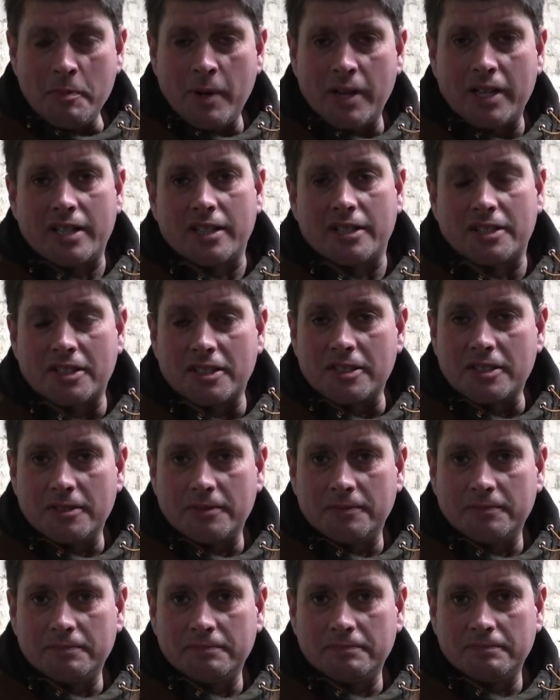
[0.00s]
muckers.
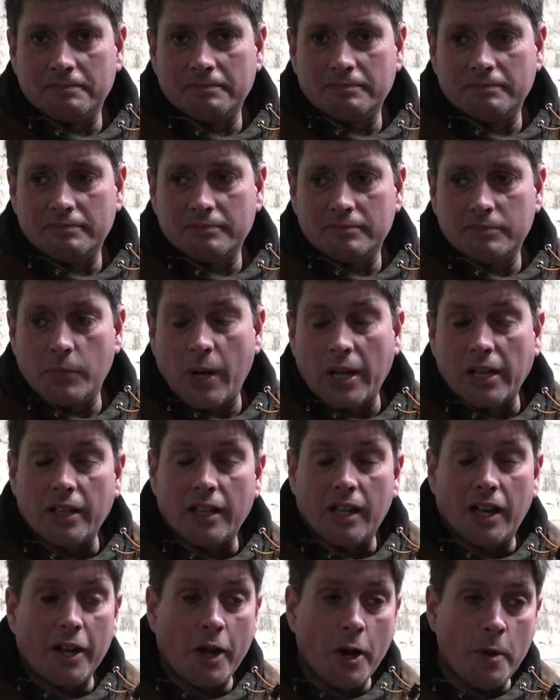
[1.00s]

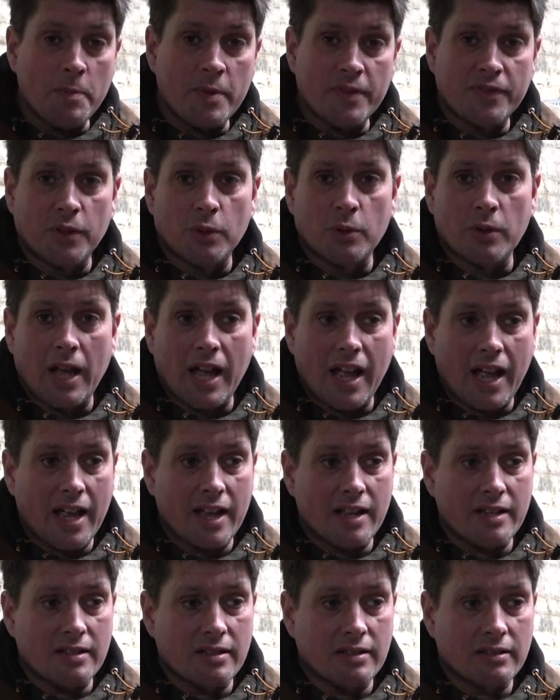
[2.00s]
Well, I hope you've all
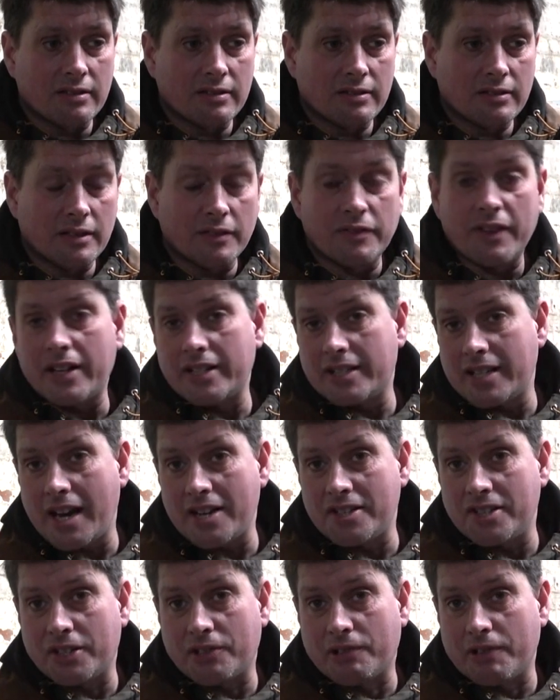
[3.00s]
had a
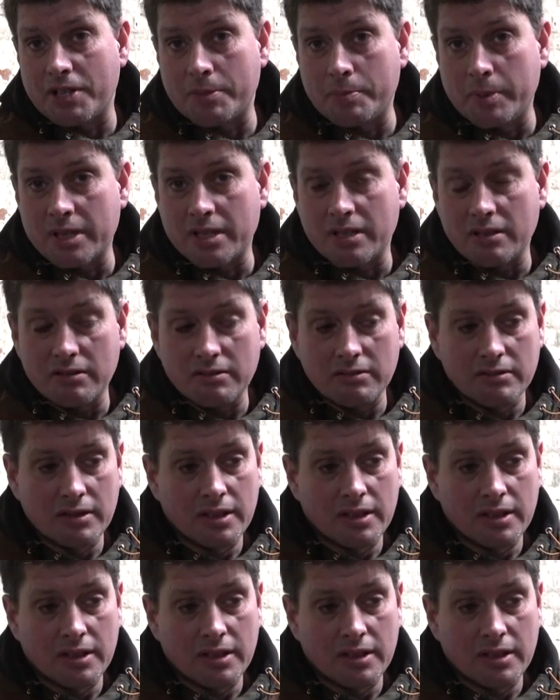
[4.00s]
fantastic Christmas.